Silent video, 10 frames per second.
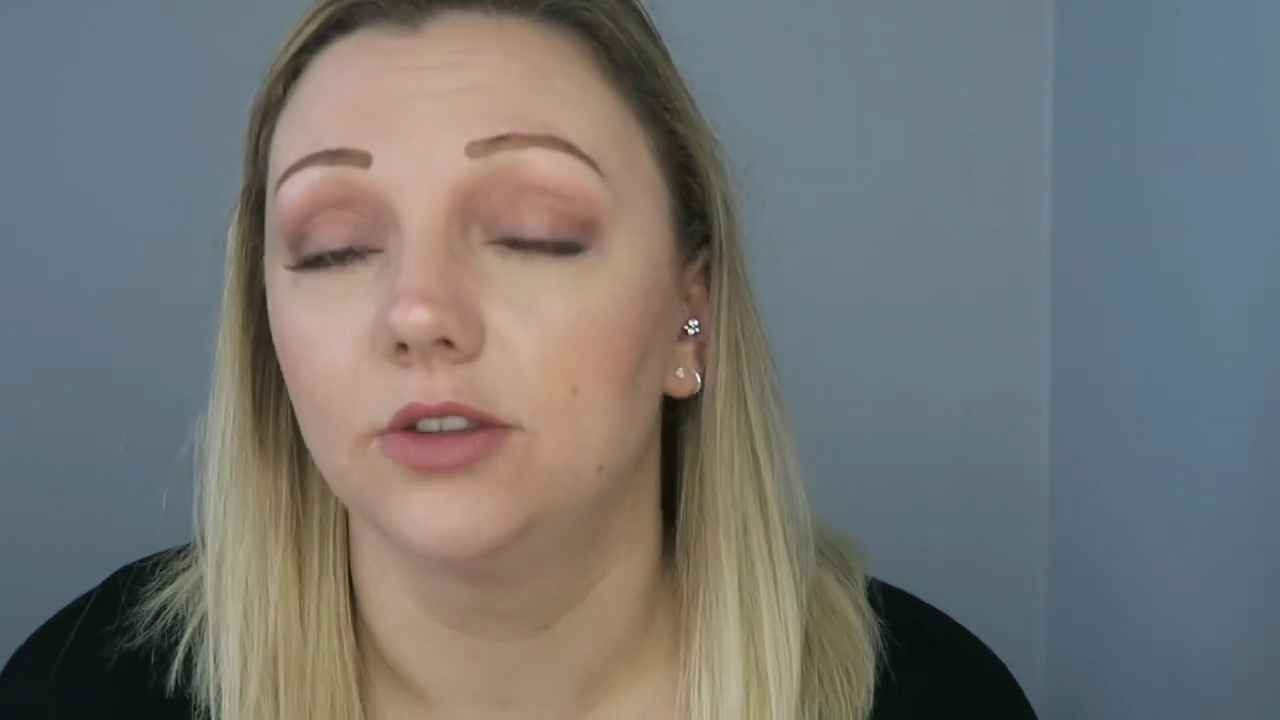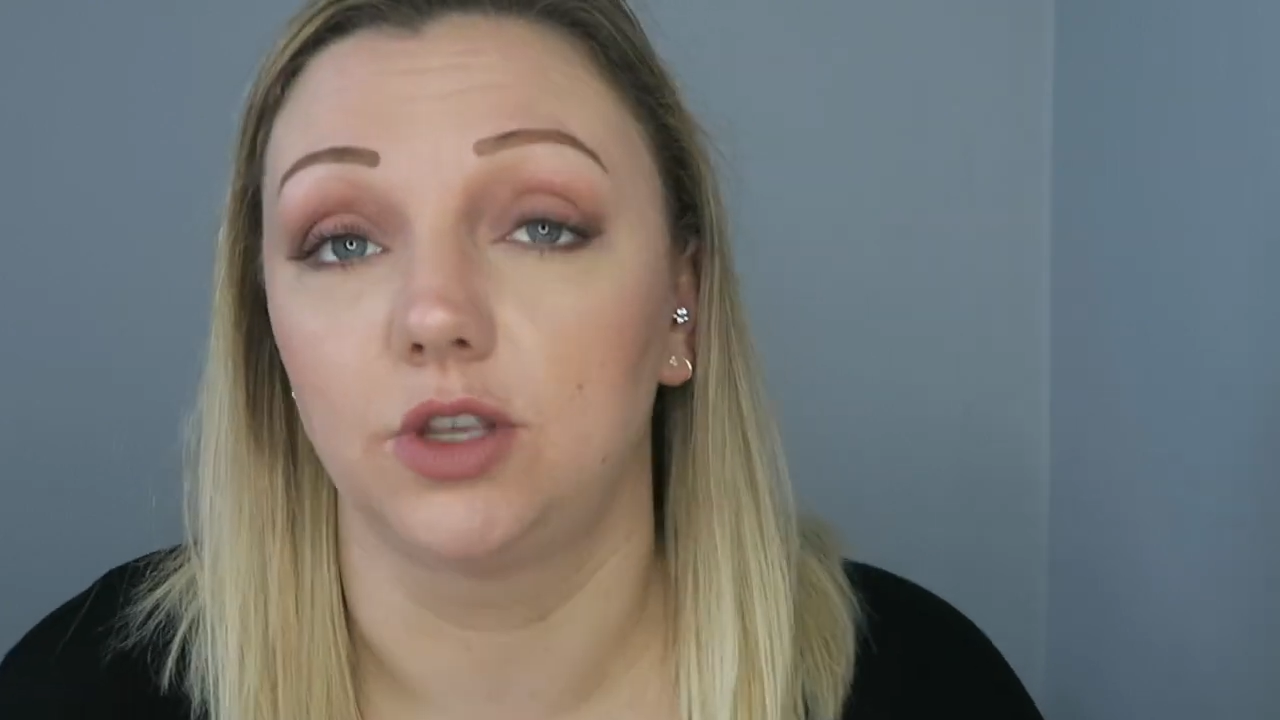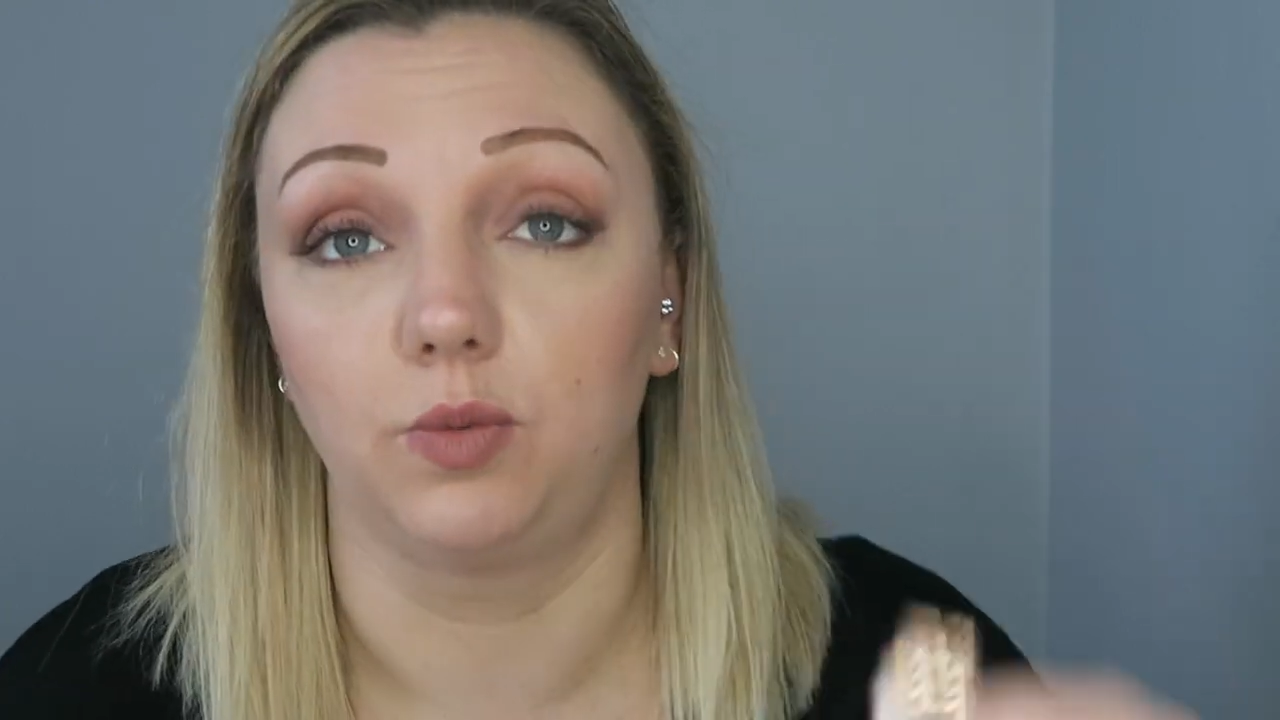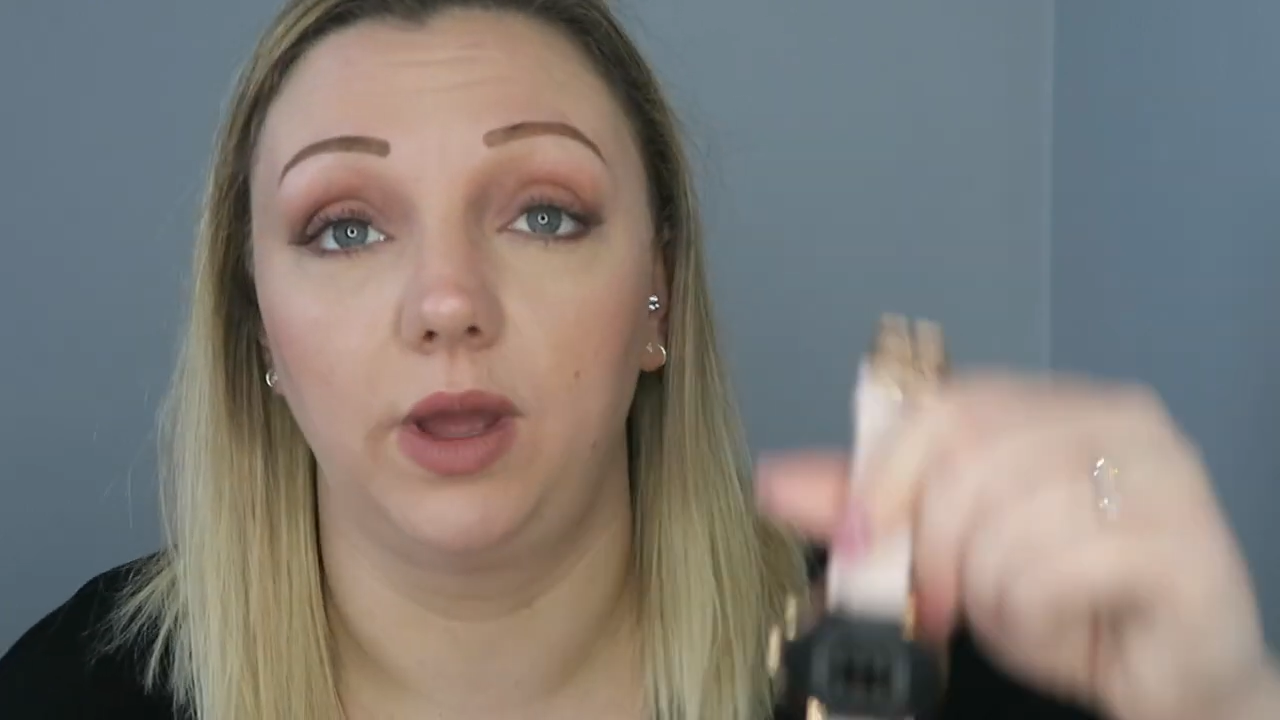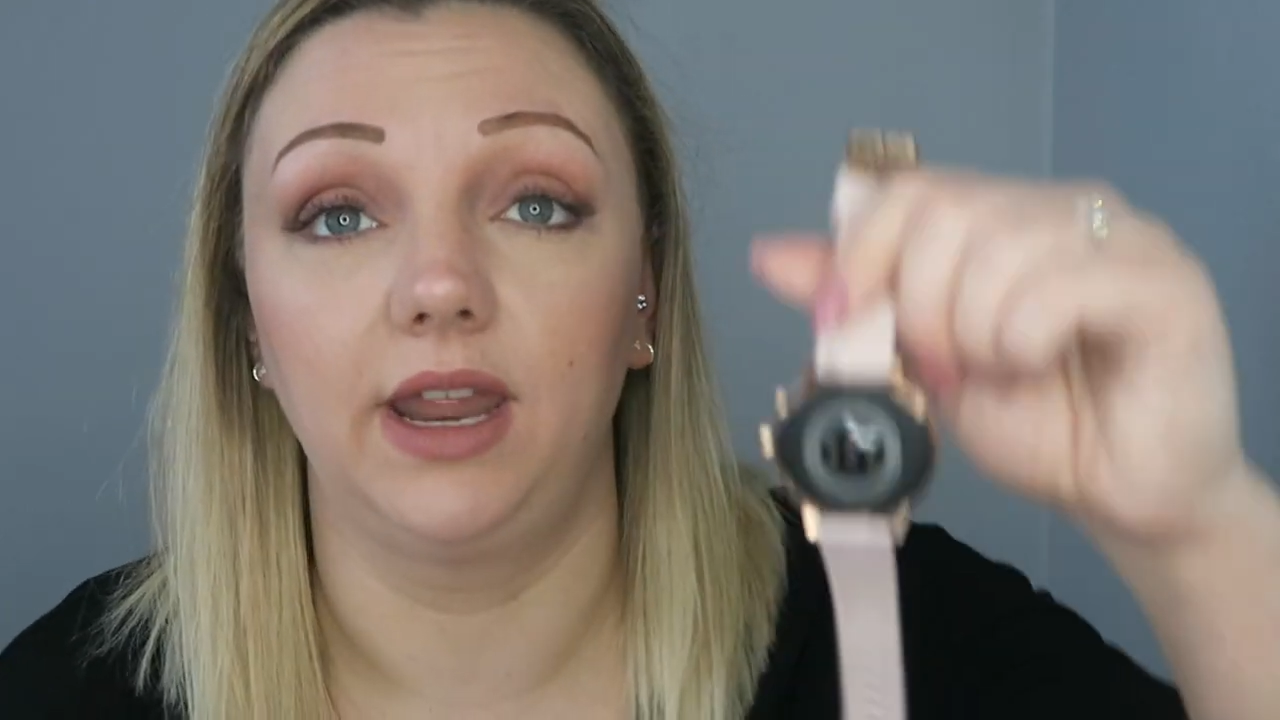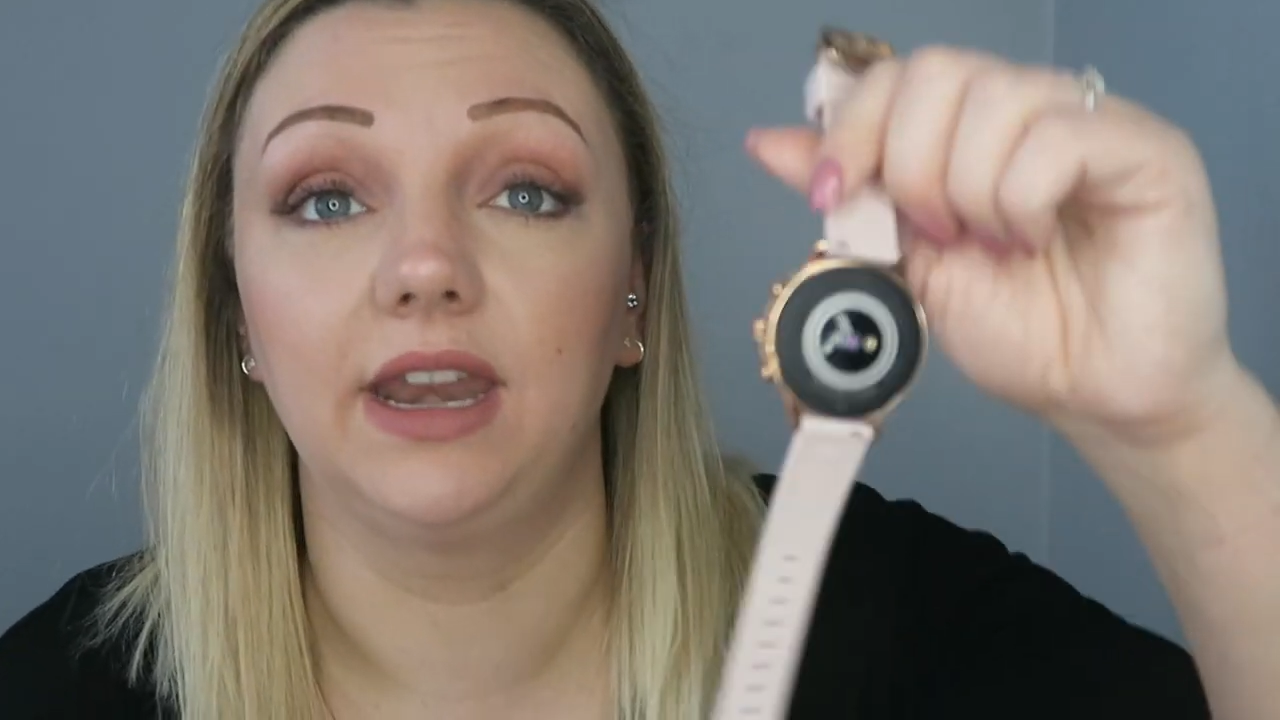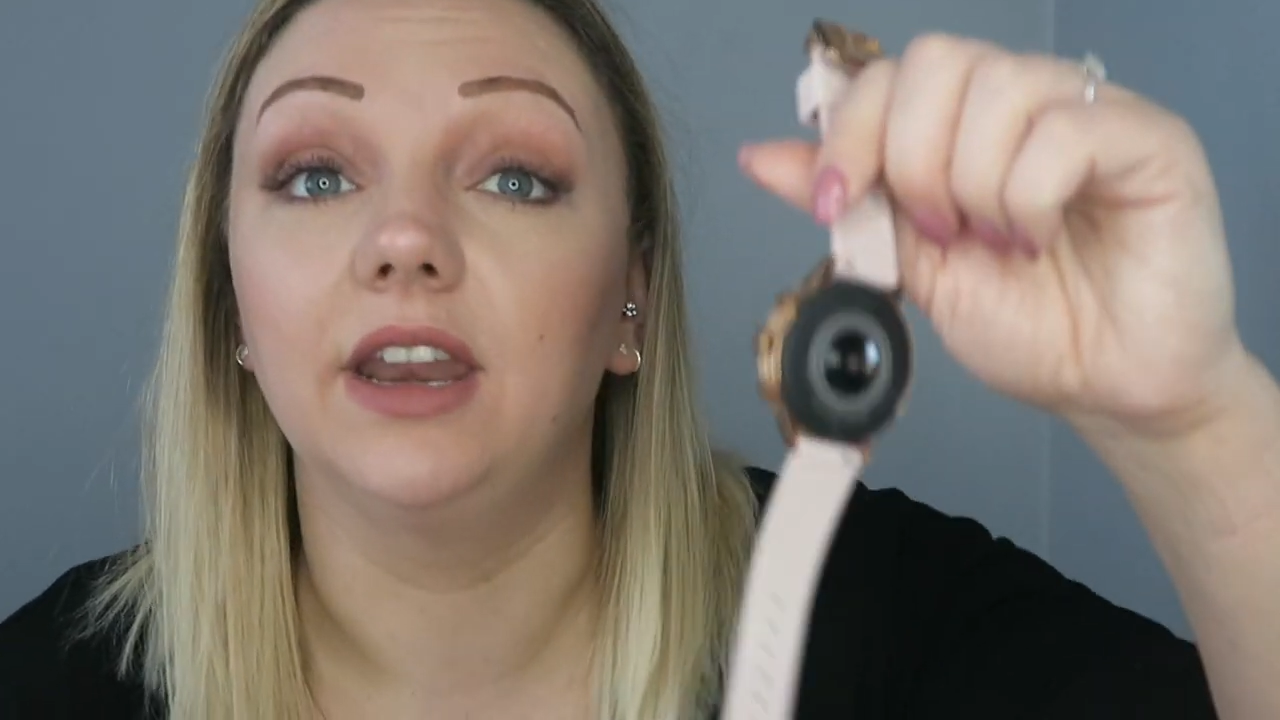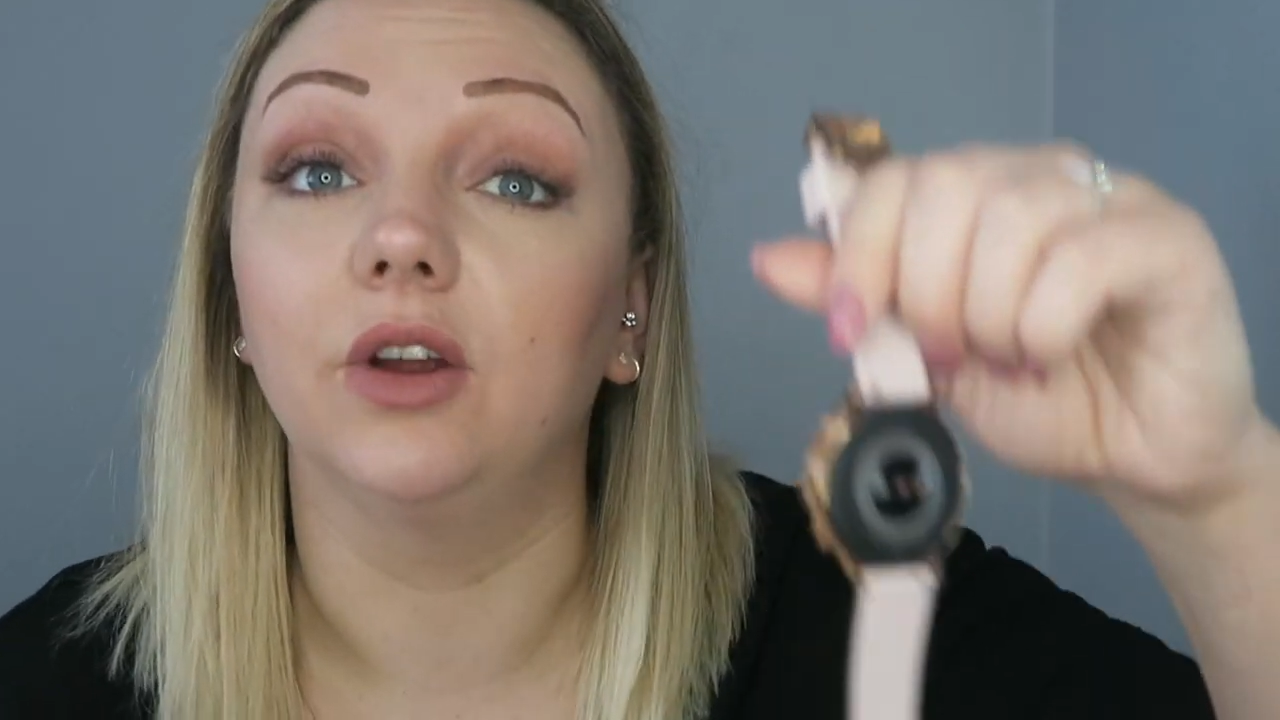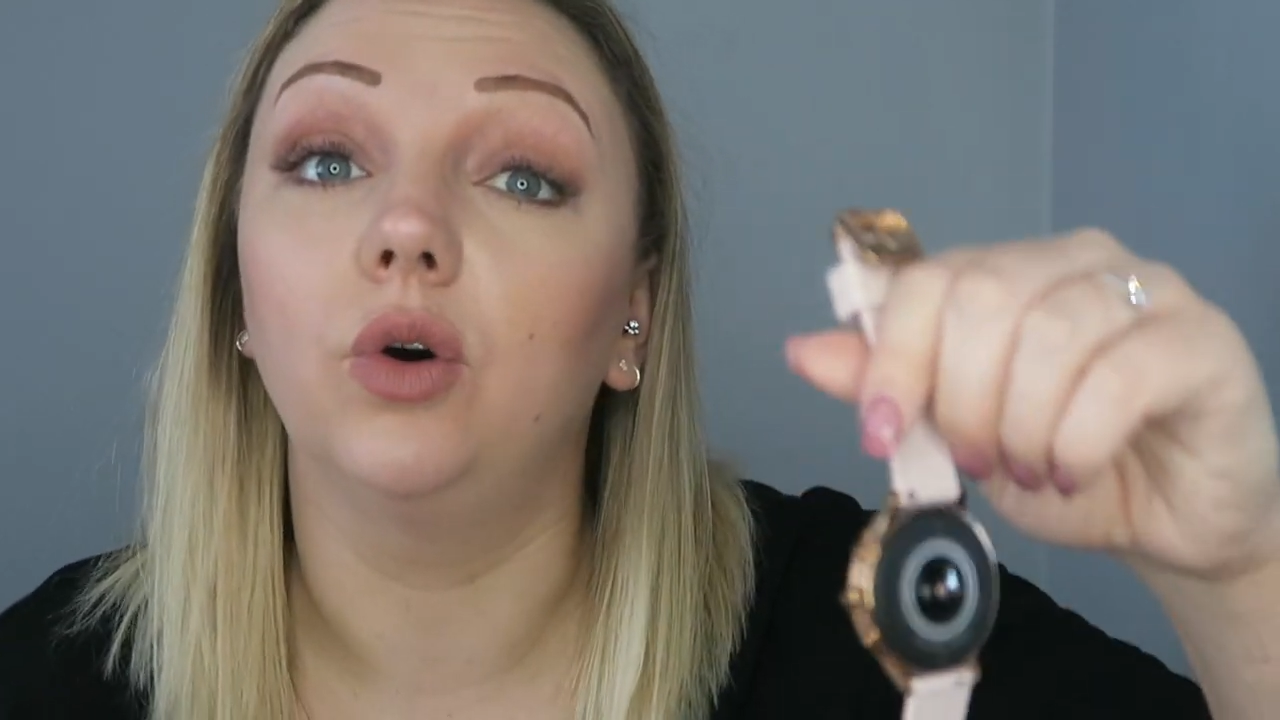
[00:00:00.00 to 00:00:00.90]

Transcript: So it,